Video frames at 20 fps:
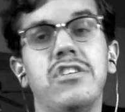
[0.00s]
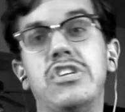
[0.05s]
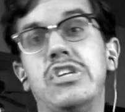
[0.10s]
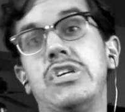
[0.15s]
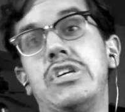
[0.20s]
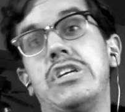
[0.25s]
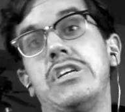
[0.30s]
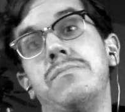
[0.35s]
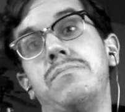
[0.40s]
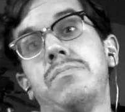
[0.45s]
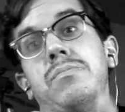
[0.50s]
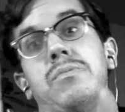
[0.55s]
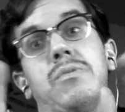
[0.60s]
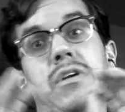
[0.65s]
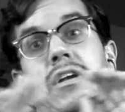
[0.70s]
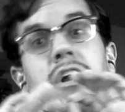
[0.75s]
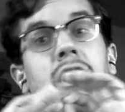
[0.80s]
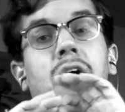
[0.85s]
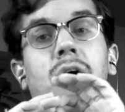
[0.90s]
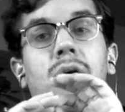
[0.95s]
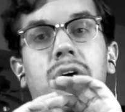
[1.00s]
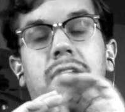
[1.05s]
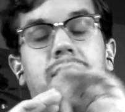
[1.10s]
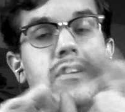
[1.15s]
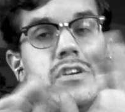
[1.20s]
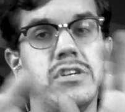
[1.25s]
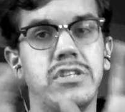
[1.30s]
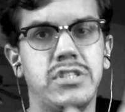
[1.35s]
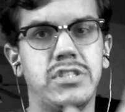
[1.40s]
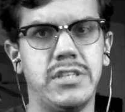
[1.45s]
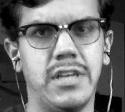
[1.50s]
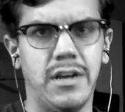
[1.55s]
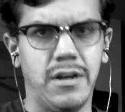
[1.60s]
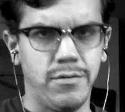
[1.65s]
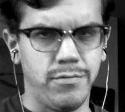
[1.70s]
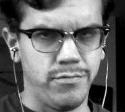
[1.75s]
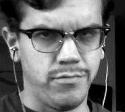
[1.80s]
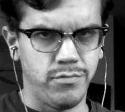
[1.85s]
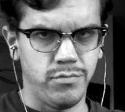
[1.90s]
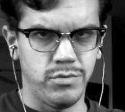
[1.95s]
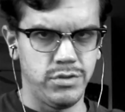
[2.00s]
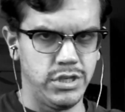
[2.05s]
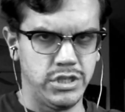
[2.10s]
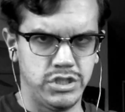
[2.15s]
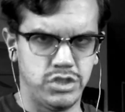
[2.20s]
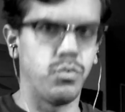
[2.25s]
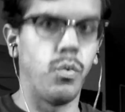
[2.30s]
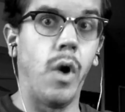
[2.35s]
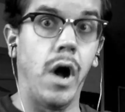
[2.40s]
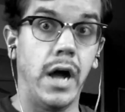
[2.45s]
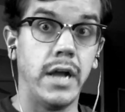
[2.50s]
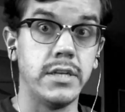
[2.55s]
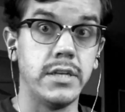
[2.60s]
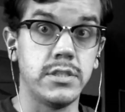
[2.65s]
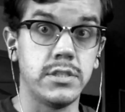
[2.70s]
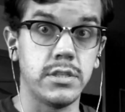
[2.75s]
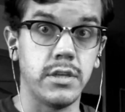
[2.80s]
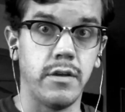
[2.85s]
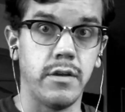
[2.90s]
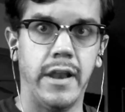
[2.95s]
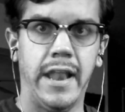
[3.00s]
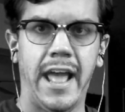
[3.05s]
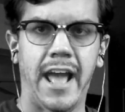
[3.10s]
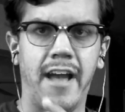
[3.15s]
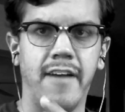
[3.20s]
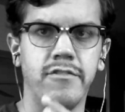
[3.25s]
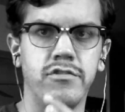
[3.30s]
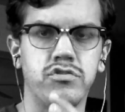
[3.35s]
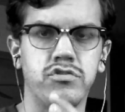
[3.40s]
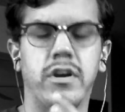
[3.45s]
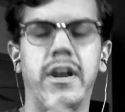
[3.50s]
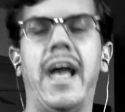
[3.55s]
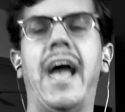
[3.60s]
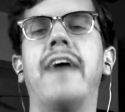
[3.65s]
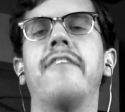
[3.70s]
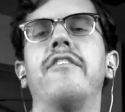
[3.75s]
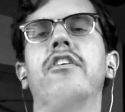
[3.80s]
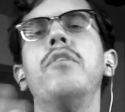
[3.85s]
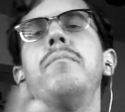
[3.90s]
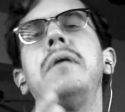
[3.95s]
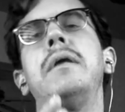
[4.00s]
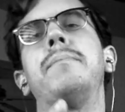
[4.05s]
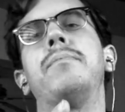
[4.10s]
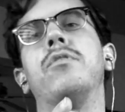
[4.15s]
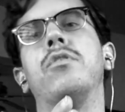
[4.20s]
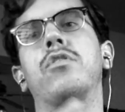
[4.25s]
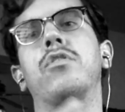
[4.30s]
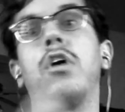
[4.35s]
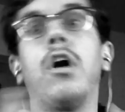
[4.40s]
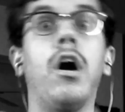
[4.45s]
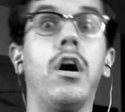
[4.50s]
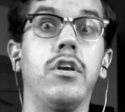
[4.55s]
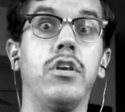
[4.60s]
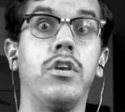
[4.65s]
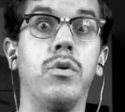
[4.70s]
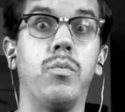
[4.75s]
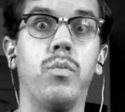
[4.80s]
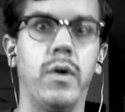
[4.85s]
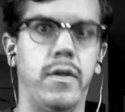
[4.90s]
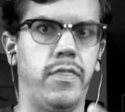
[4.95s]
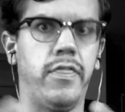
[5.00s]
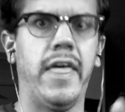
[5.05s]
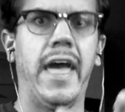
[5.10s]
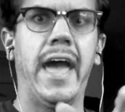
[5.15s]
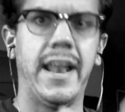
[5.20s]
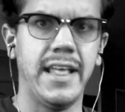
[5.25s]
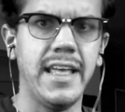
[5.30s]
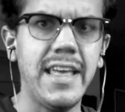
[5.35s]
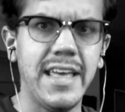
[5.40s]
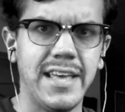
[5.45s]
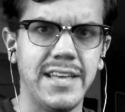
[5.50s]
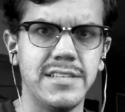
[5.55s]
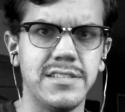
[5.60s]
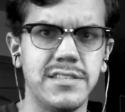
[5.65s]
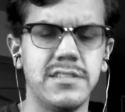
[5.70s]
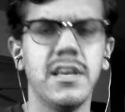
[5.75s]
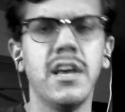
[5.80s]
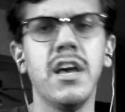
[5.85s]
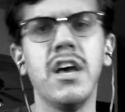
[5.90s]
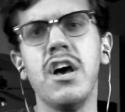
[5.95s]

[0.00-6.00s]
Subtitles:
you could call whatever yourself that you want, and try to have other people call you what that is.